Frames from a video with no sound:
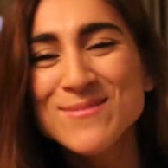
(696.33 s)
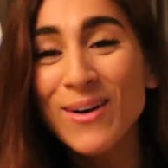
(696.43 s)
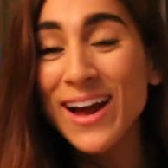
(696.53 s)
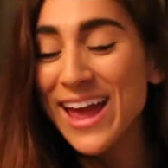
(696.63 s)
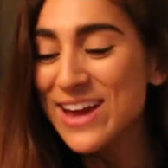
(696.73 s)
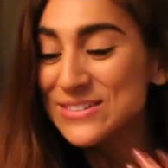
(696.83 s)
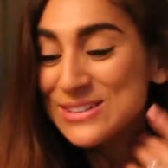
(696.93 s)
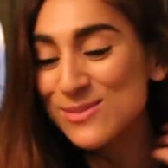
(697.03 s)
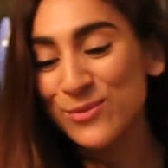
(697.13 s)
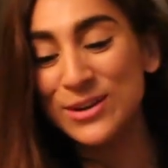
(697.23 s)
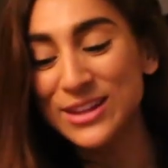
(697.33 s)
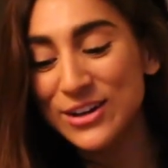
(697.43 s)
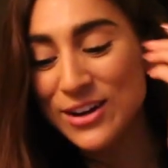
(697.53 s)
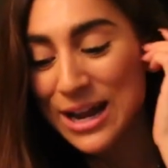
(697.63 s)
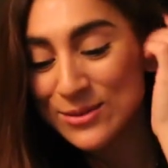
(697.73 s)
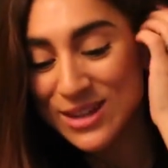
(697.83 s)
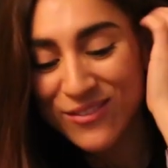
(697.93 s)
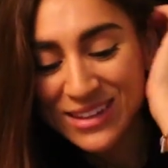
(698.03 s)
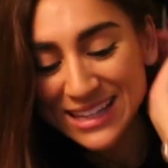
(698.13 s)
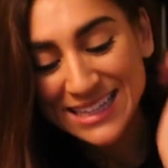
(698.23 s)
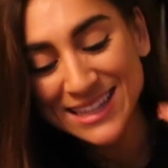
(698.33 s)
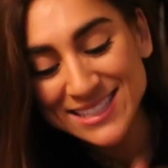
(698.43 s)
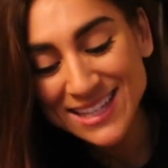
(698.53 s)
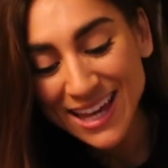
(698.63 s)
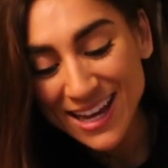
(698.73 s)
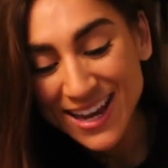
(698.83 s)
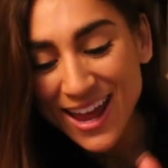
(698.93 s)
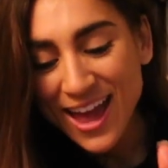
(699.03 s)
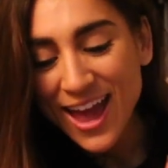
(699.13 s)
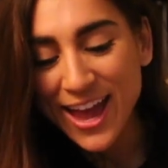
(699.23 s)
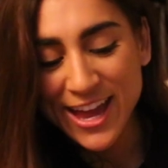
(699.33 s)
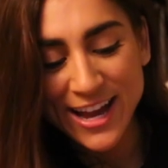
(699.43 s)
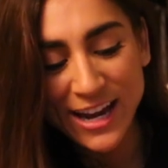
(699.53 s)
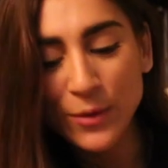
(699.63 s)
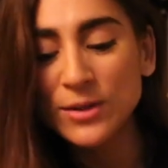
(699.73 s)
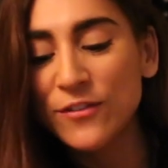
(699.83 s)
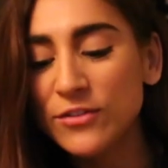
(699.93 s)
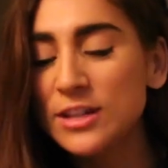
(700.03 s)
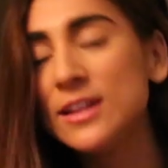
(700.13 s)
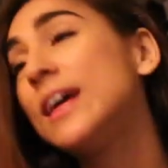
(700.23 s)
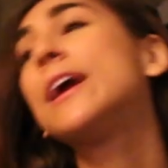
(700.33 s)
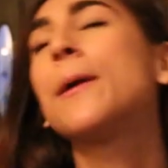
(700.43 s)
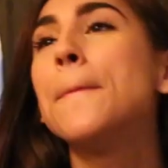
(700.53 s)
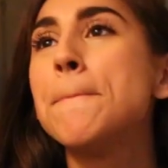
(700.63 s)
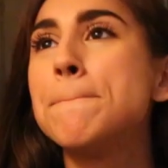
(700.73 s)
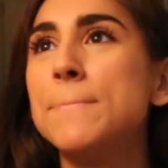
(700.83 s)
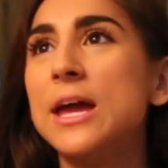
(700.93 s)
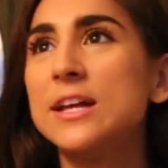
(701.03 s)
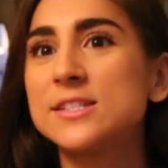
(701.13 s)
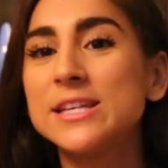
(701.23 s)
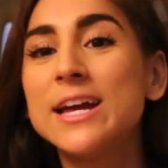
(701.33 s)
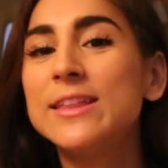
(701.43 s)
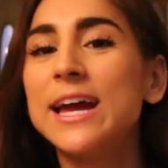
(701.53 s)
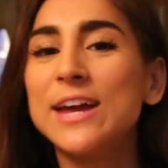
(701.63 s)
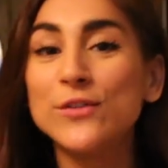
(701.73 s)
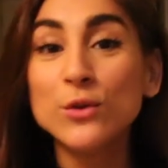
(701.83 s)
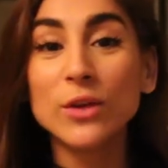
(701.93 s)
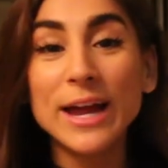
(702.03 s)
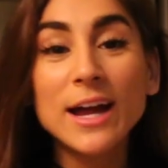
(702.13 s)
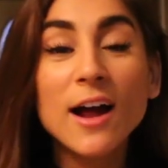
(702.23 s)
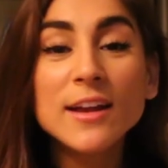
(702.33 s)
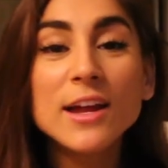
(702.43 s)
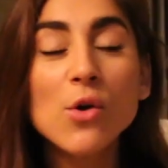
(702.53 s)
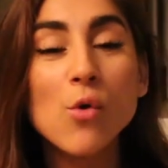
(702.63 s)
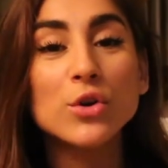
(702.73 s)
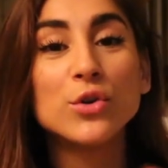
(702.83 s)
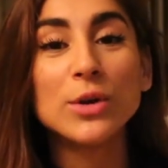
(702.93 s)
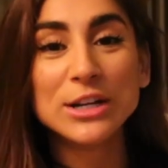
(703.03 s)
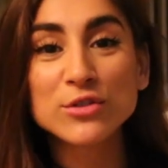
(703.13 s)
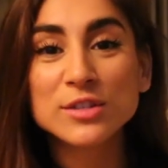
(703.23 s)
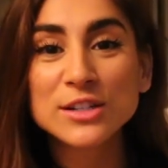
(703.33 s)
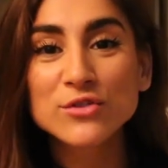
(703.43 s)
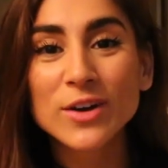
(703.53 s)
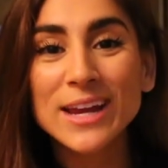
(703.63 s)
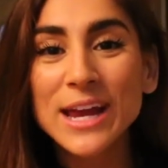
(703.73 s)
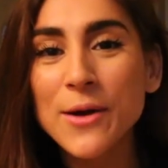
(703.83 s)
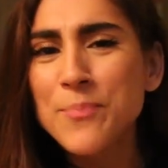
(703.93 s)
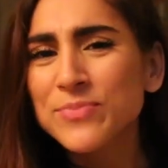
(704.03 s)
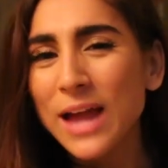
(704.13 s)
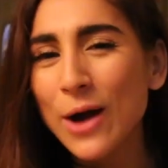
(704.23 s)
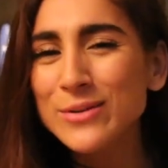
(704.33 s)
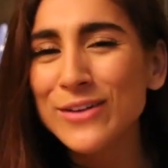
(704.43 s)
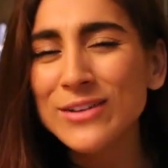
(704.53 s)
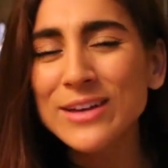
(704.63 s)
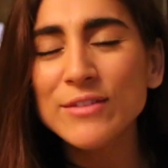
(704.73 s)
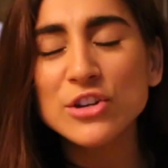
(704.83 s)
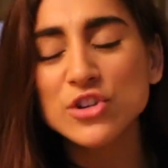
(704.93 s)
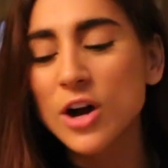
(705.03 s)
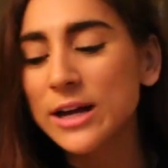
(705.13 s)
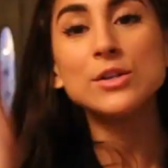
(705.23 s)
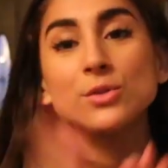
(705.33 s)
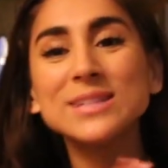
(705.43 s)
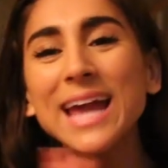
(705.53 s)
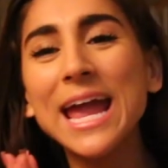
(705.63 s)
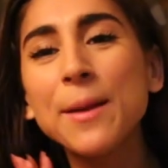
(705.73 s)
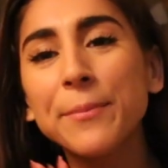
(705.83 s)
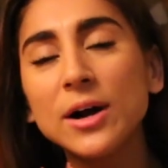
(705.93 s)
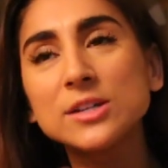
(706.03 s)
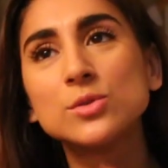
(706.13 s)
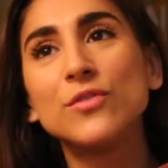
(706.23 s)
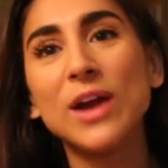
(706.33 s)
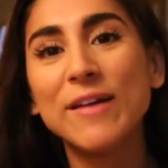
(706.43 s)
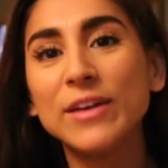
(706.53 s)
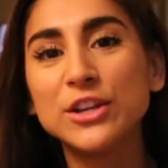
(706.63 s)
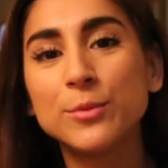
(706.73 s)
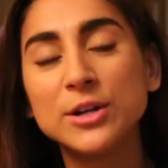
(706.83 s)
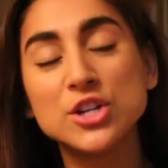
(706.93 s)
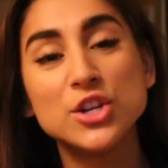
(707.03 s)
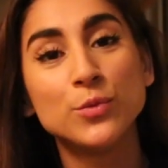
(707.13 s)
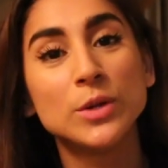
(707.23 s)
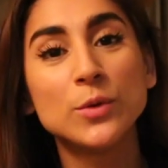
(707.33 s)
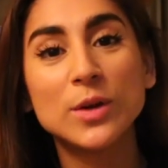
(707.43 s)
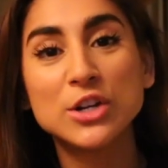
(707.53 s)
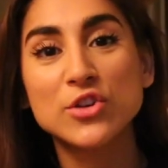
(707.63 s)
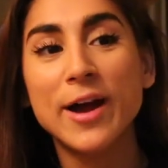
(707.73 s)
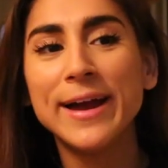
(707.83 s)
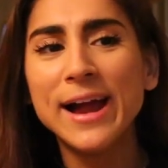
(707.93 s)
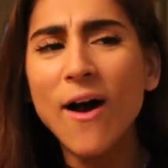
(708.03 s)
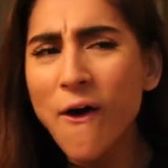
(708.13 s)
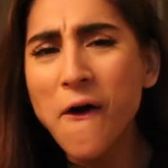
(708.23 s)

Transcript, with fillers: But it was really good. I would definitely eat this again, and I would definitely like say that if you like honey or you're interested in trying it, I would definitely give it a shot. So it's like $8, so if you have that in your budget and you really want to try it,